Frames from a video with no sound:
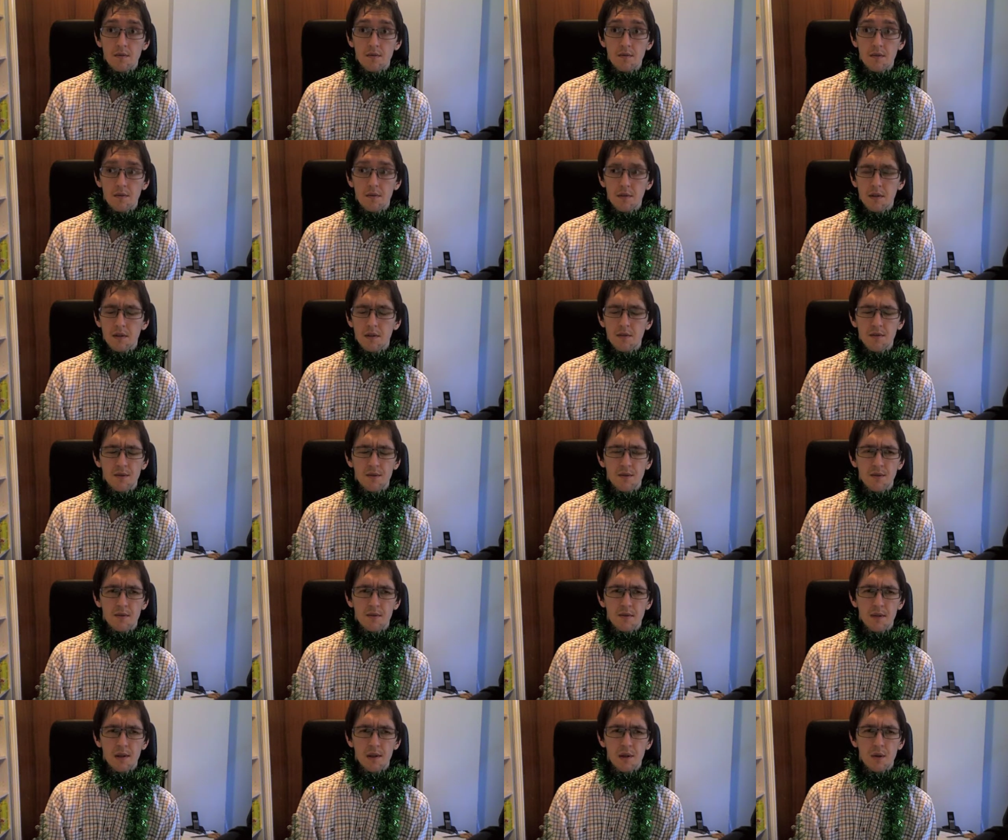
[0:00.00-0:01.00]
I mean,
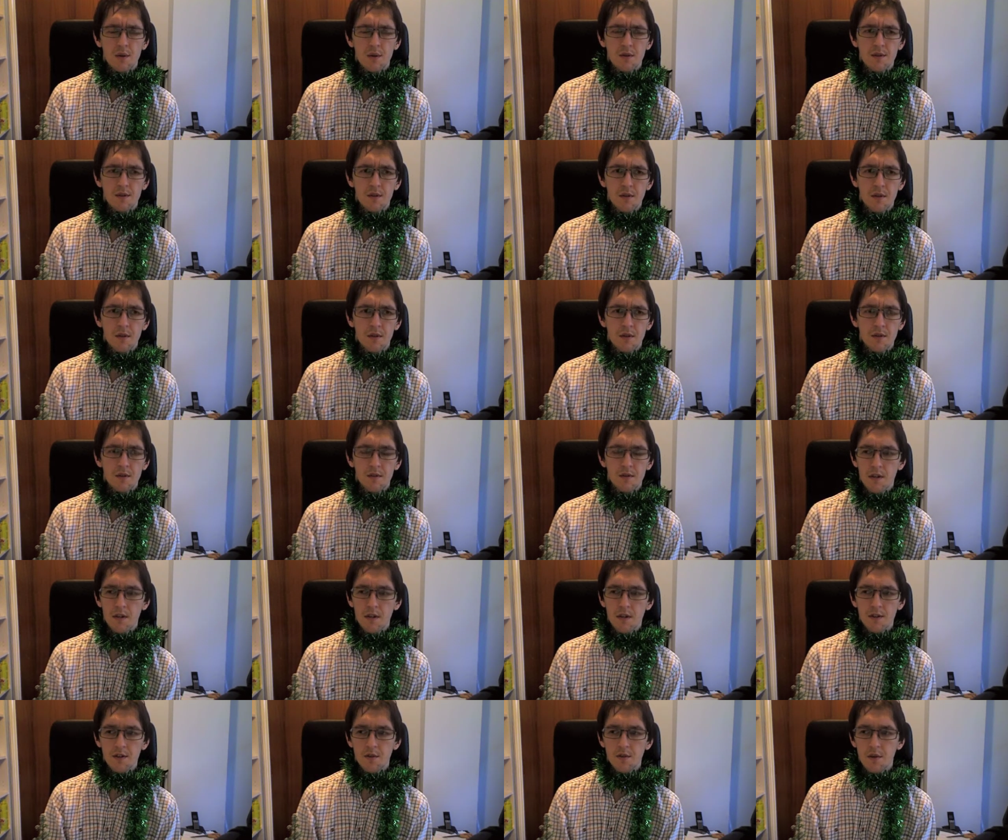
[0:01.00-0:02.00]
there's lots and lots of
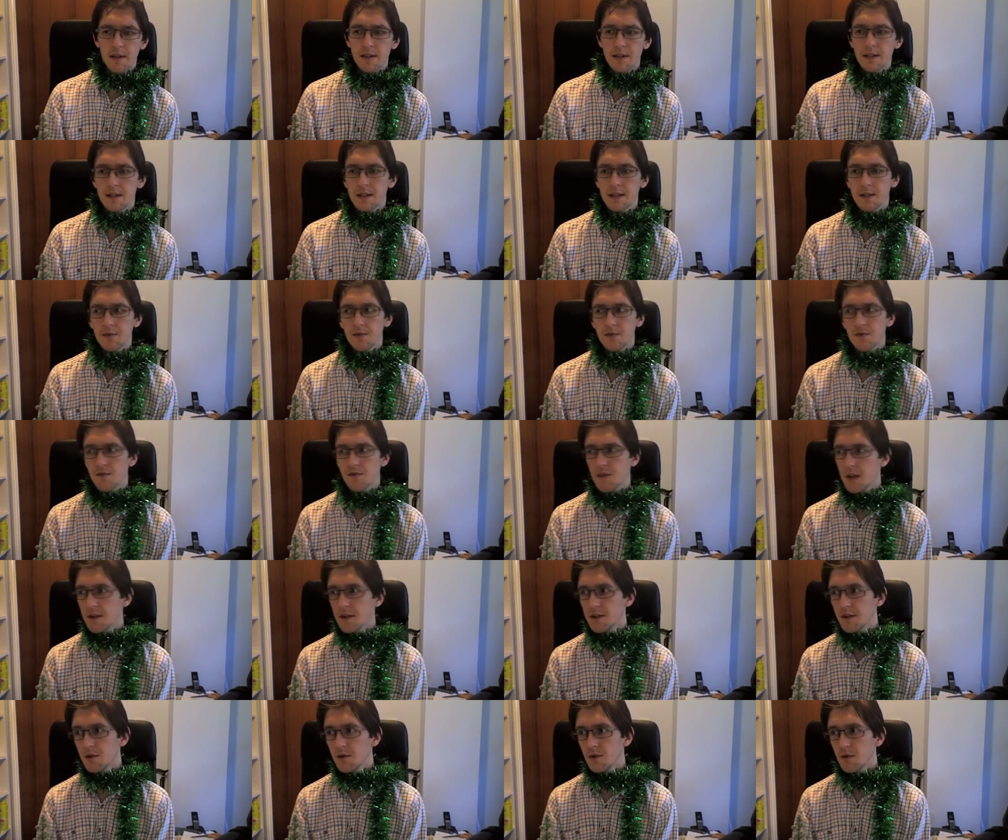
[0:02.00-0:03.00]
earthquakes, there was
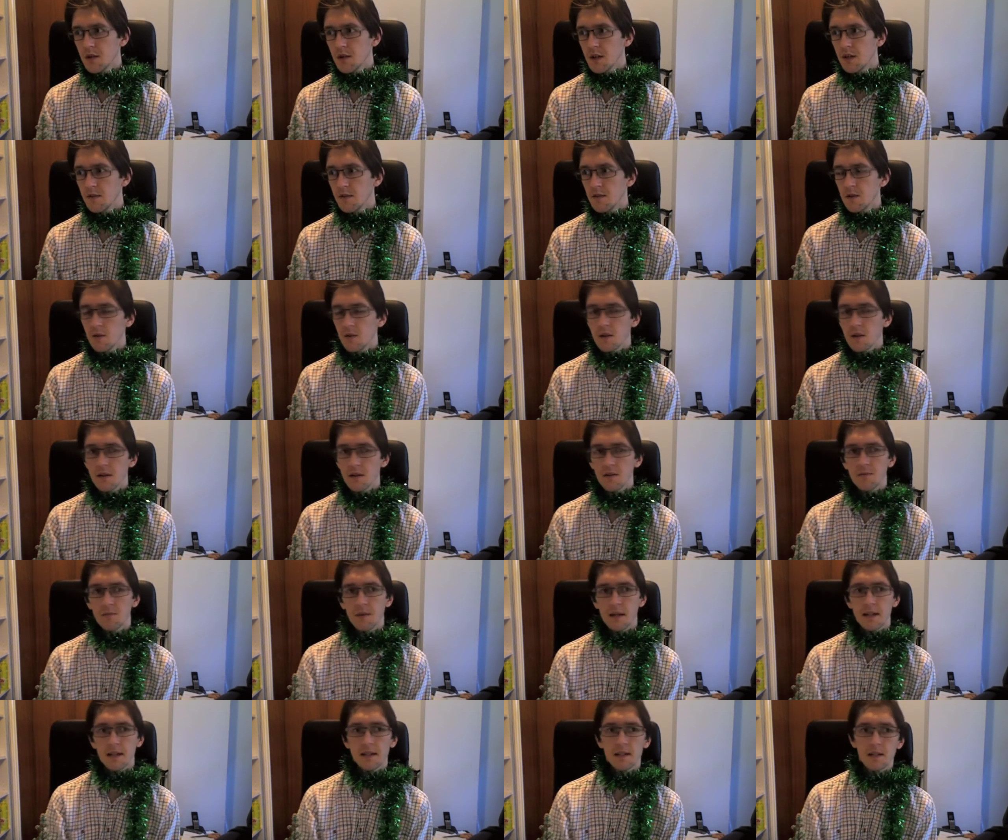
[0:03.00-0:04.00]
flooding all over the world.
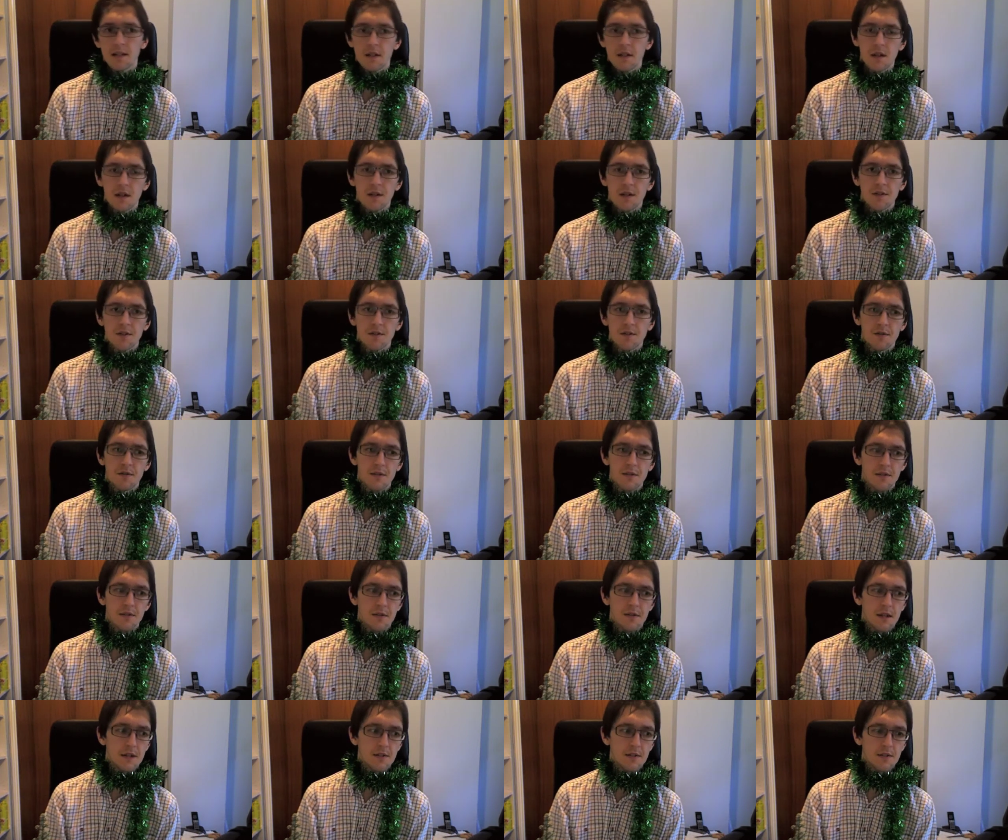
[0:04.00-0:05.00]
Pakistan has
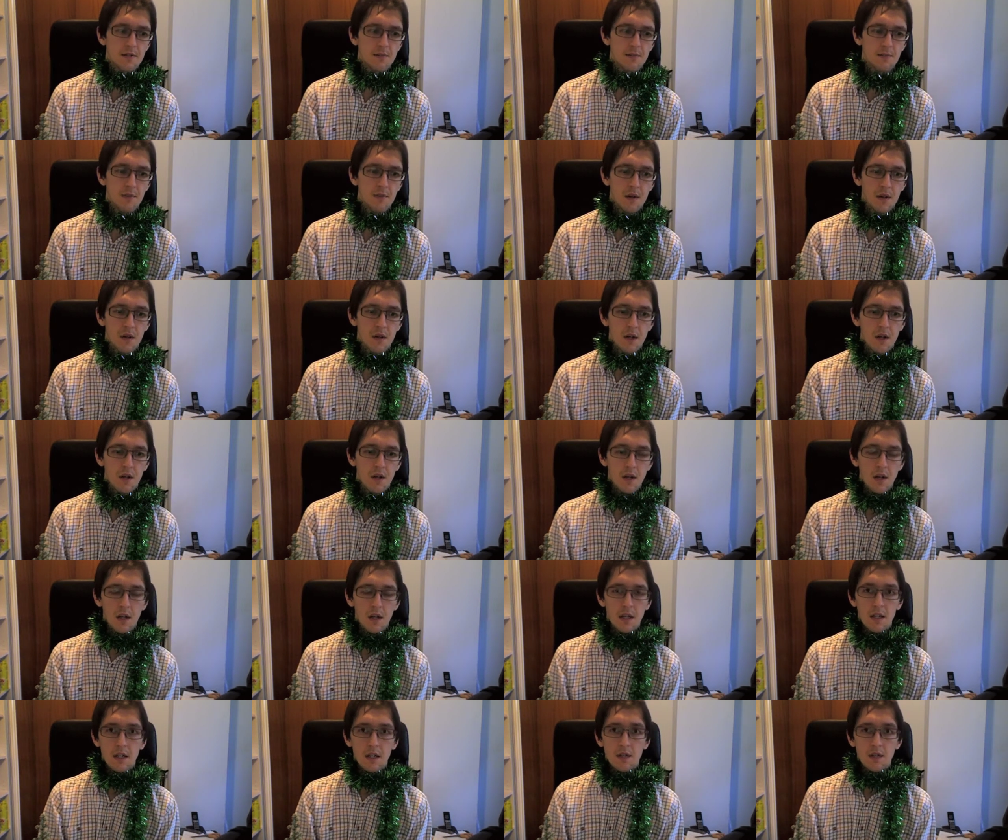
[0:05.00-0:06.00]
had some
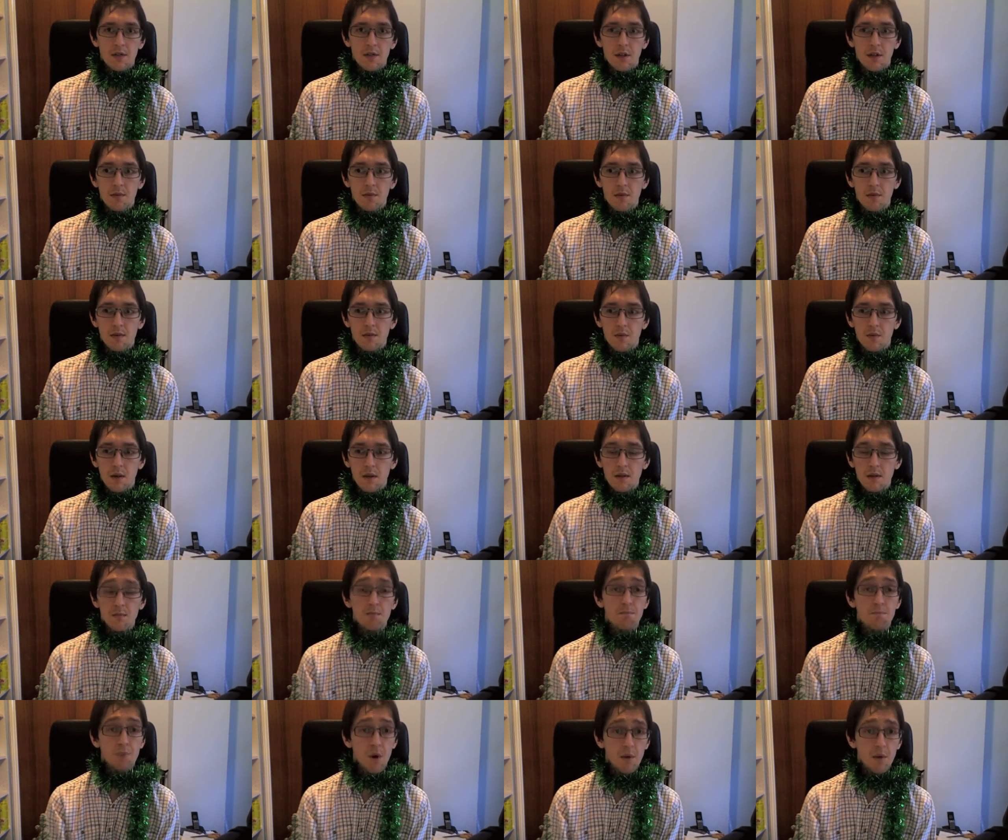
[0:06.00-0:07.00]
trouble as
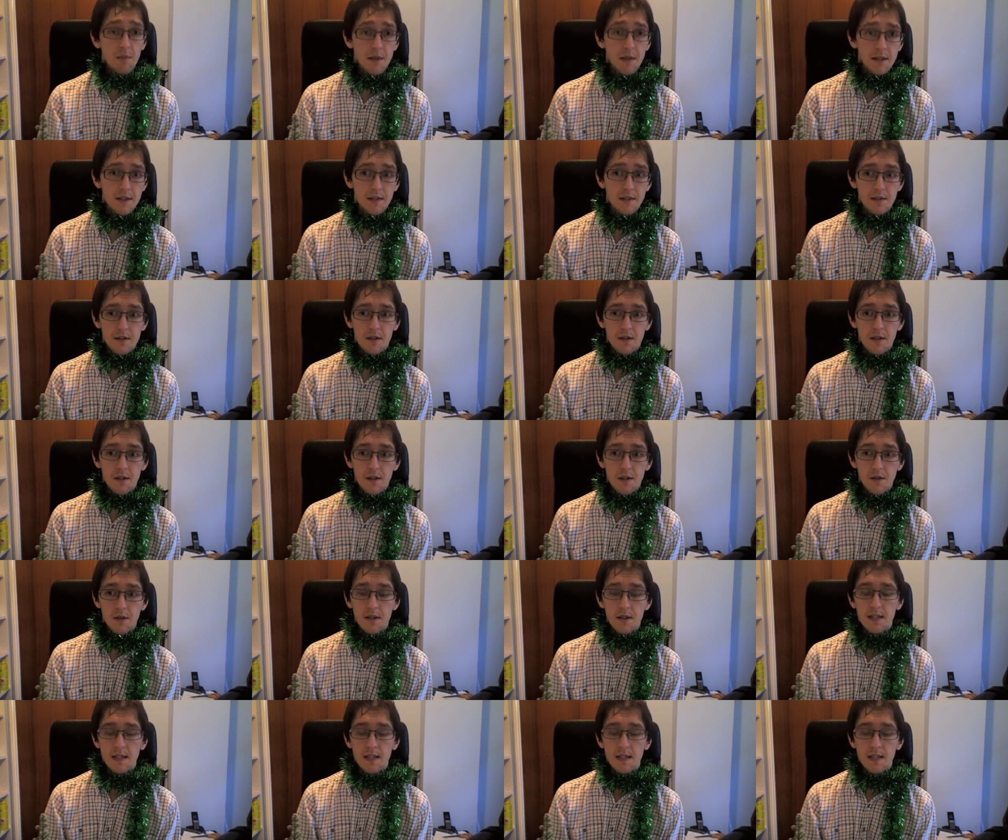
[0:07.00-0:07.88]
well, bombings, so